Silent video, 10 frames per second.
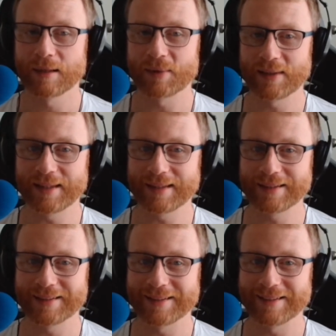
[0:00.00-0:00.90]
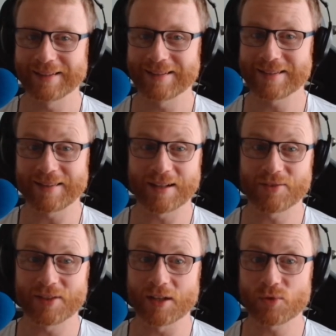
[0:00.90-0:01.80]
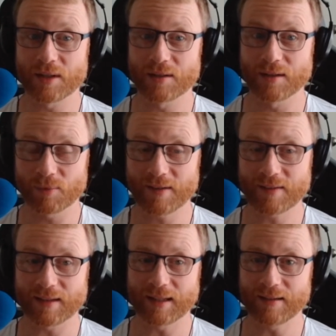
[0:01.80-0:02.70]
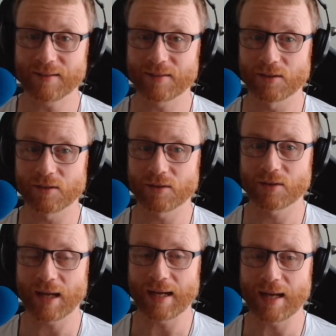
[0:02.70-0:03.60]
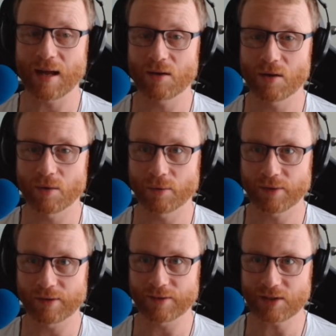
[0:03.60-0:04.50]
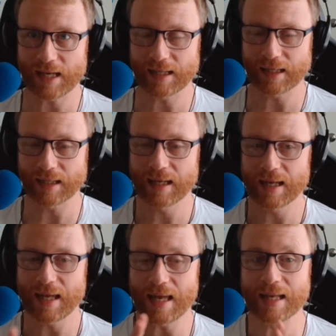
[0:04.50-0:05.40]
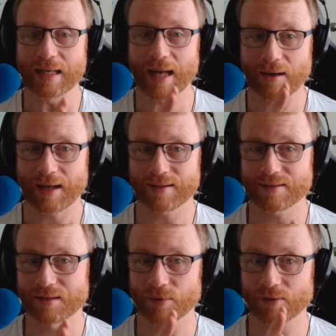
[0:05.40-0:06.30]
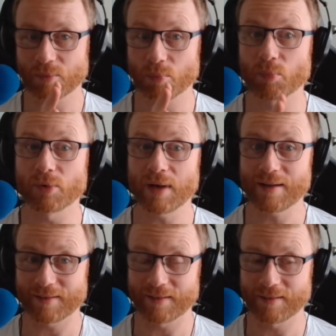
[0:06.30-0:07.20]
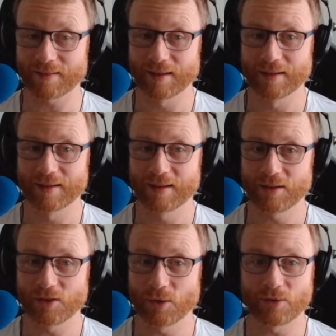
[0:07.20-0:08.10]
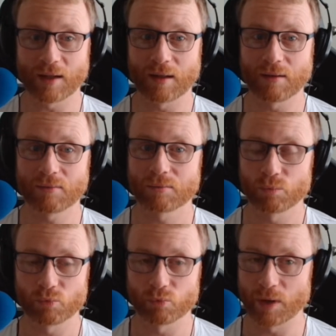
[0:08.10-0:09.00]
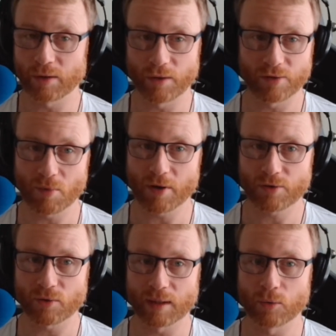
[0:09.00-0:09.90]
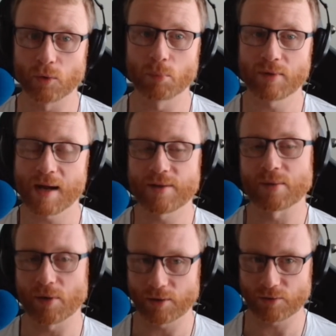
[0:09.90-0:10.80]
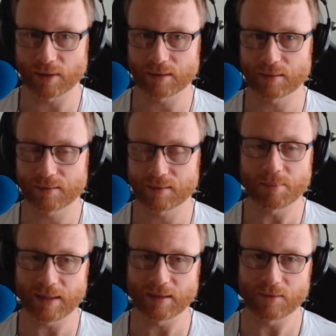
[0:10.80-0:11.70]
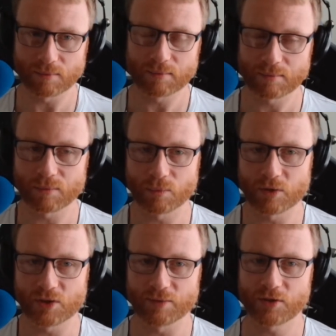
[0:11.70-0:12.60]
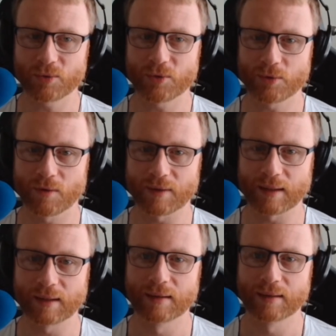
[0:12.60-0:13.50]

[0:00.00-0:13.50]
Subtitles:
But then something I've seen a trend in recently is to look at how long things are taking in our customers' browsers using real user monitoring or browser monitoring, depending on whichever tool you're using.